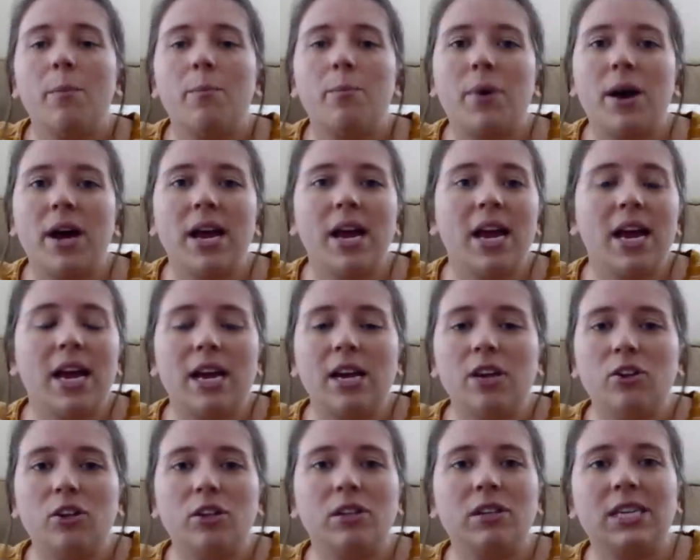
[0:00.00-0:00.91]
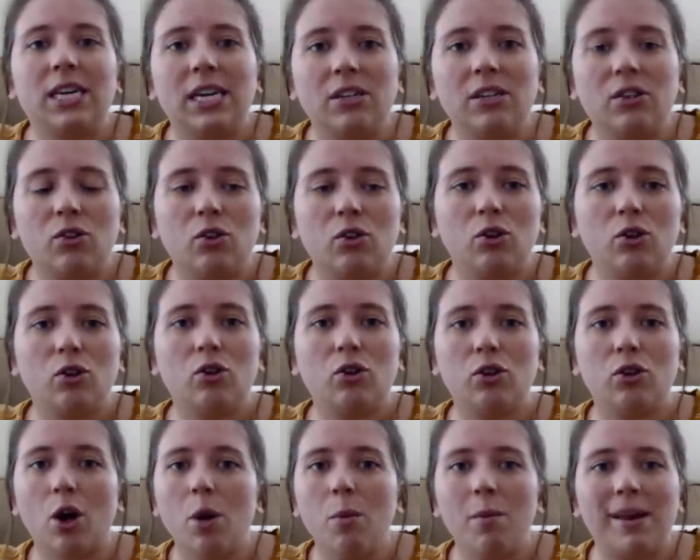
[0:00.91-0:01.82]
But it just gets
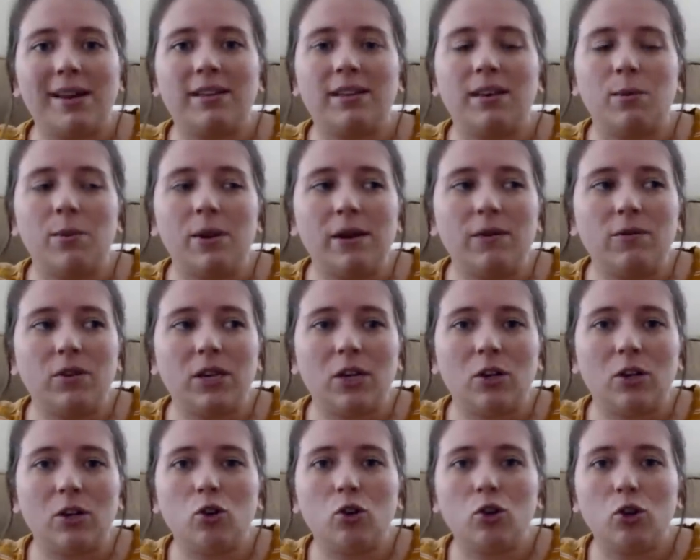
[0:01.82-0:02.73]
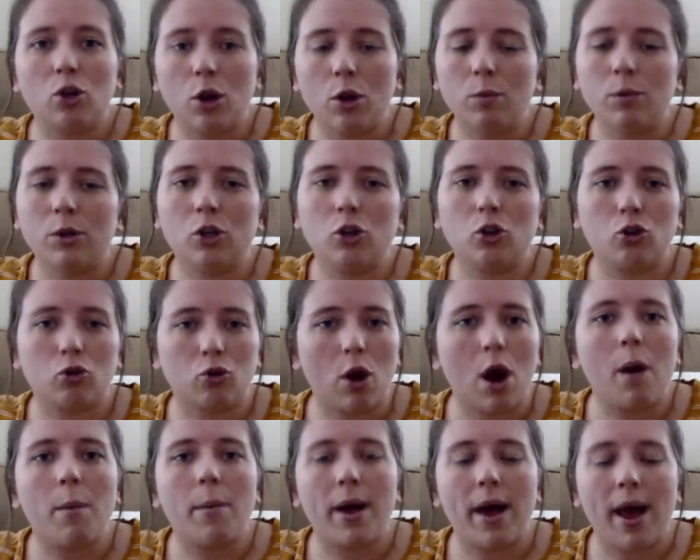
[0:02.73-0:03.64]
so messy. We have seen so much
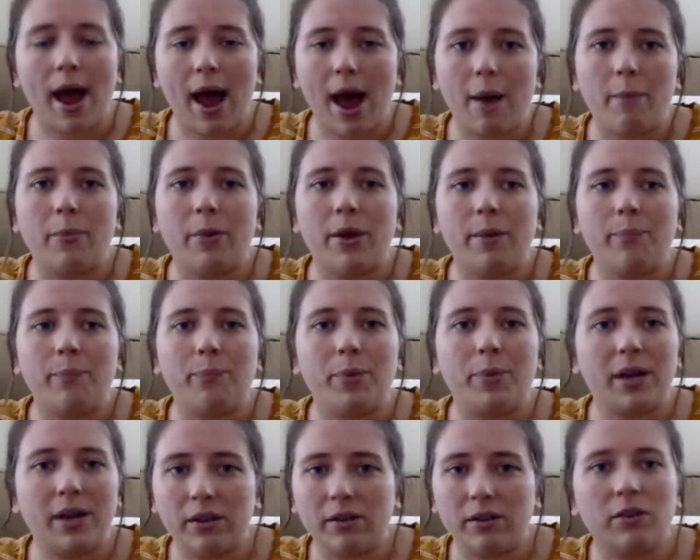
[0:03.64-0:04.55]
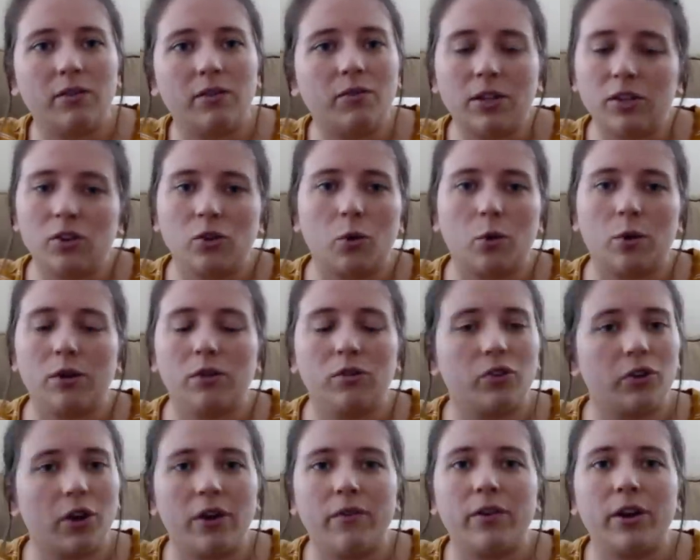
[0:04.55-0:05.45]
drama happen because of Discord
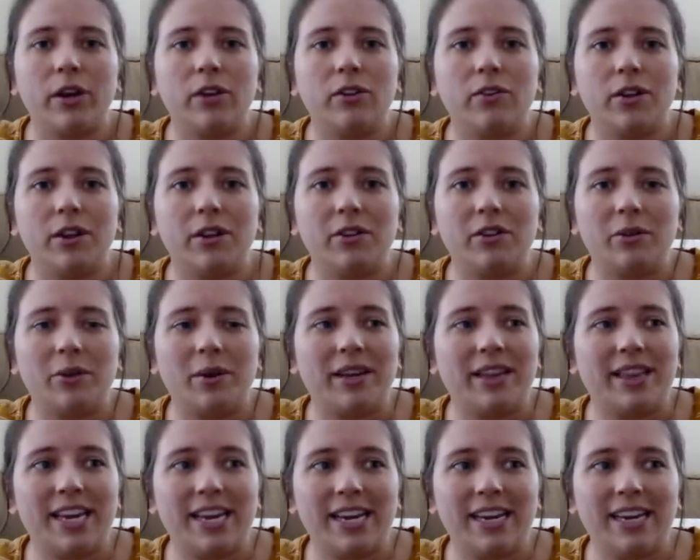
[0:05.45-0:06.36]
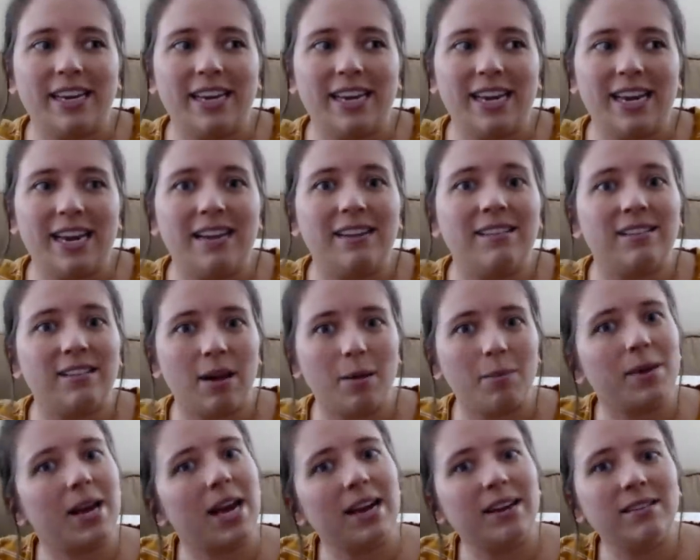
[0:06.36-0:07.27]
servers. And so I think in
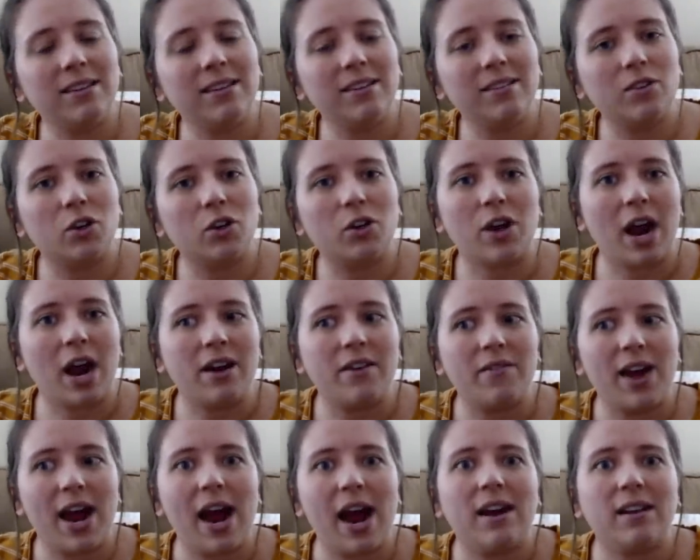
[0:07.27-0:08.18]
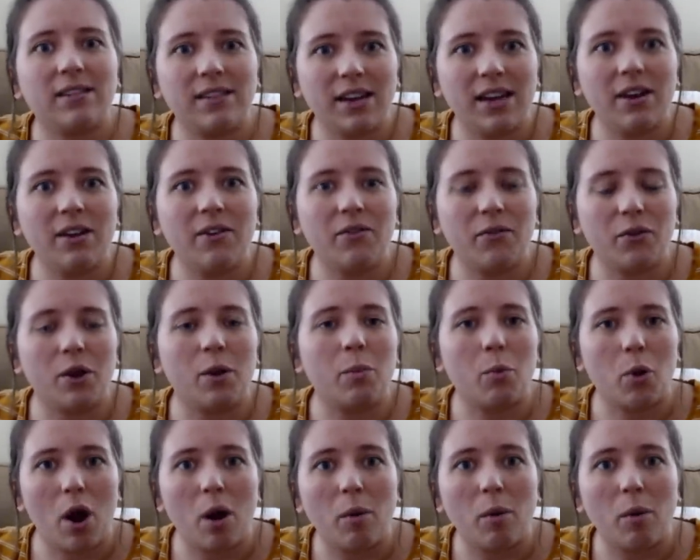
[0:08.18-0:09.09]
some cases, you're kind of asking for a
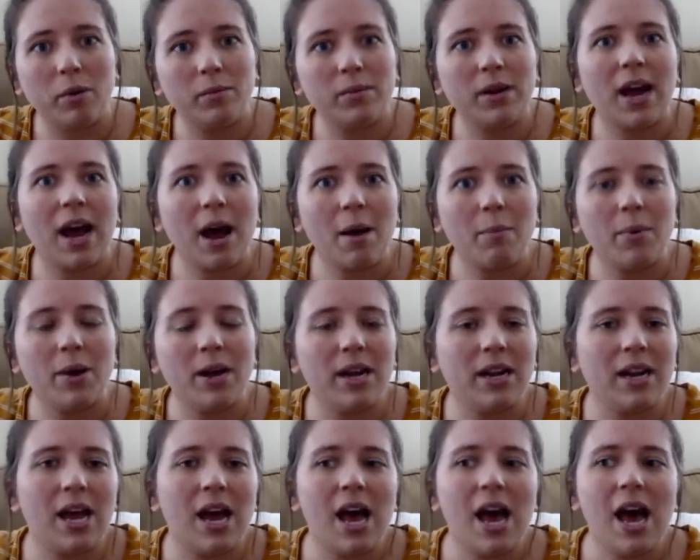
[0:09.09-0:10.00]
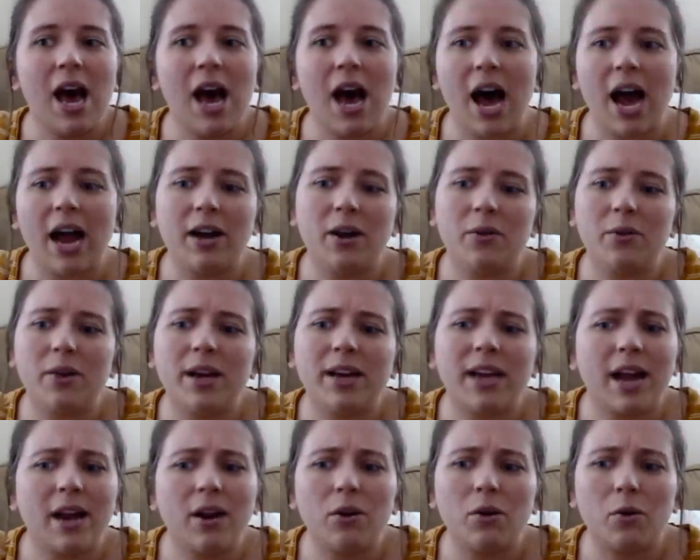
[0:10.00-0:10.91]
problem to happen. I know that
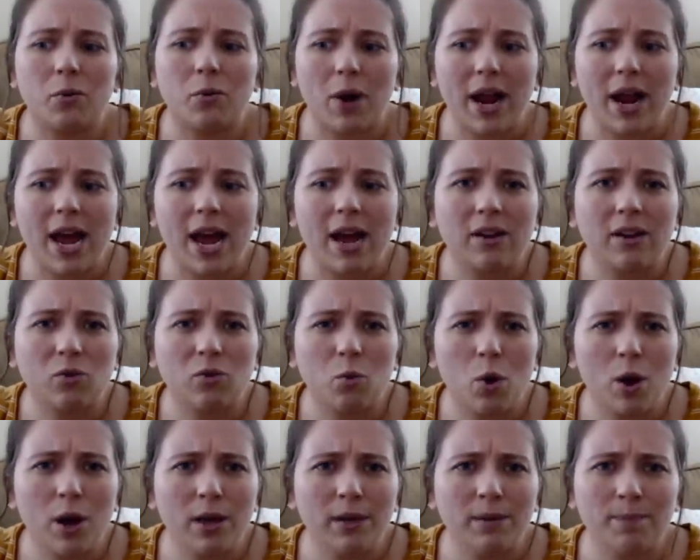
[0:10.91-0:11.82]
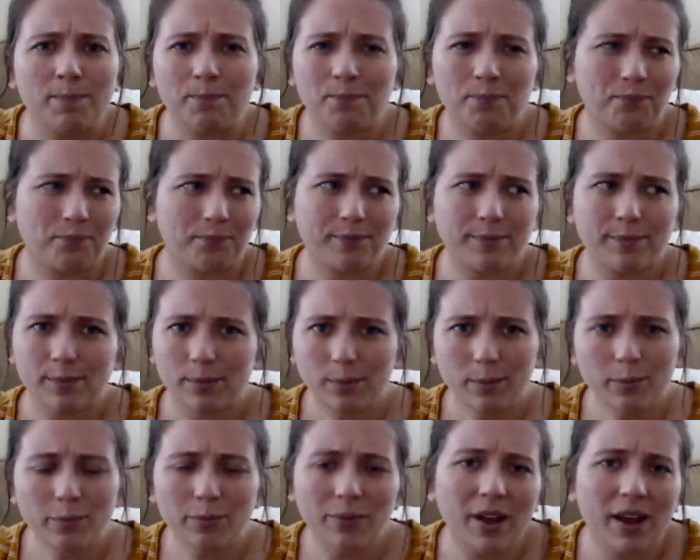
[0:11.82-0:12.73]
Kendall Ray has one,
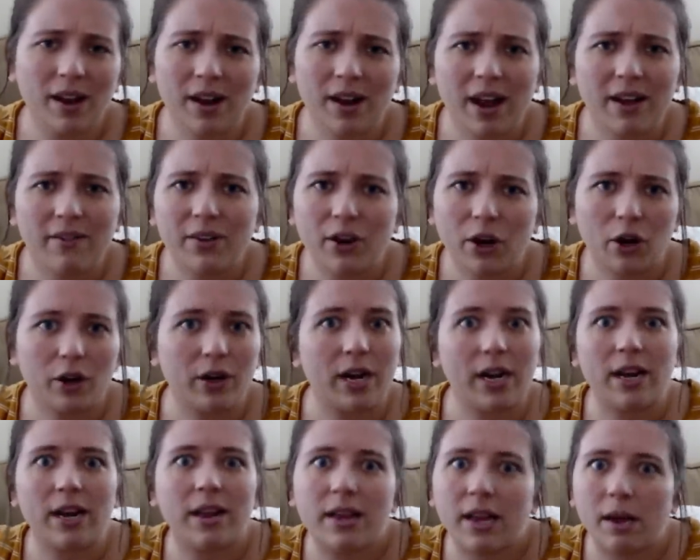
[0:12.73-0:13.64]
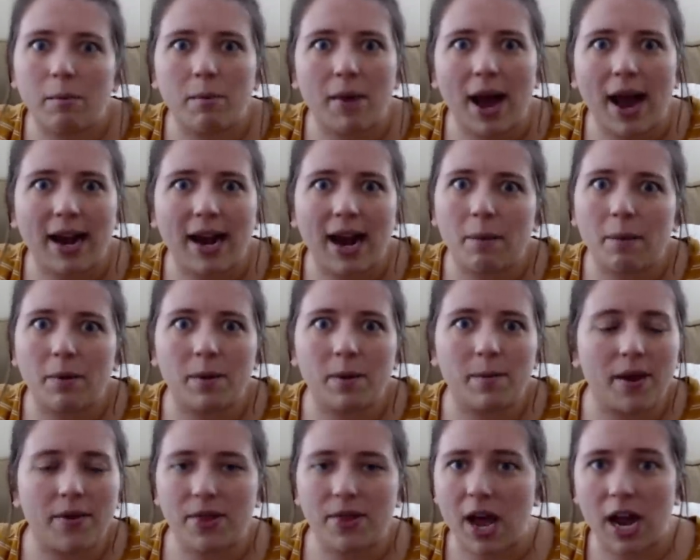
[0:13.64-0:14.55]
and I haven't heard anything bad happen
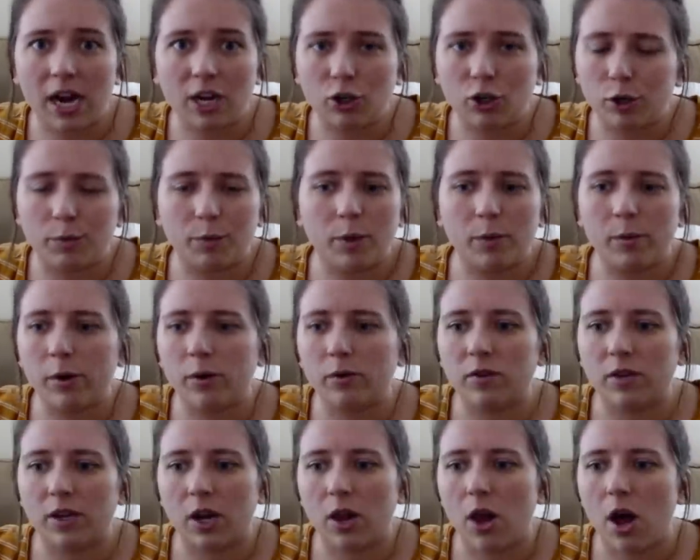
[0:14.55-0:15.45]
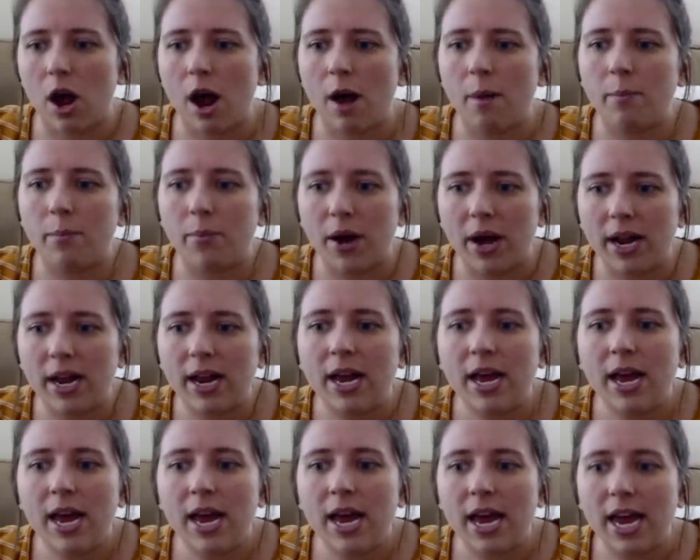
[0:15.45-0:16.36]
about that. She promotes it a lot, but
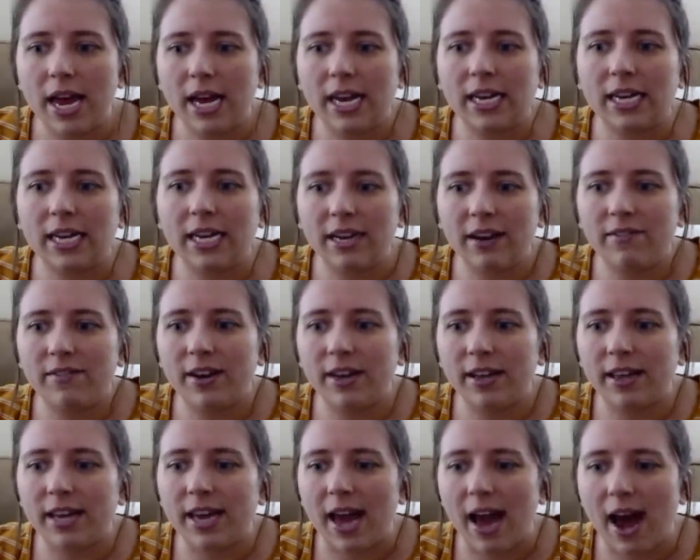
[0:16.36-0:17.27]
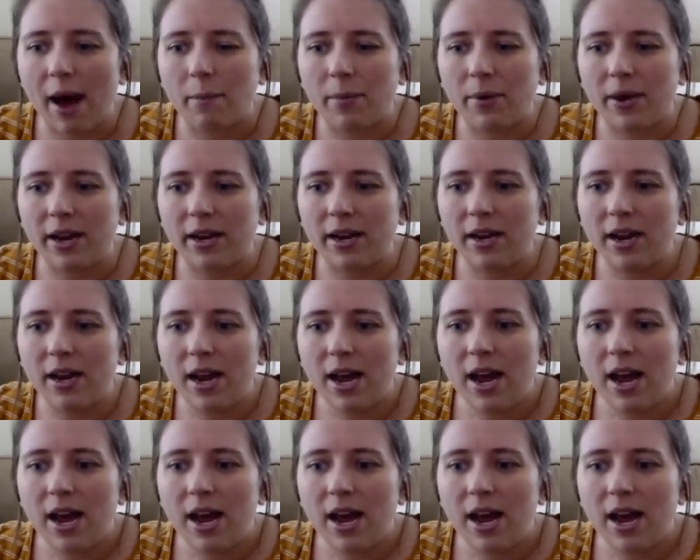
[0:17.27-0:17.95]
it can definitely happen.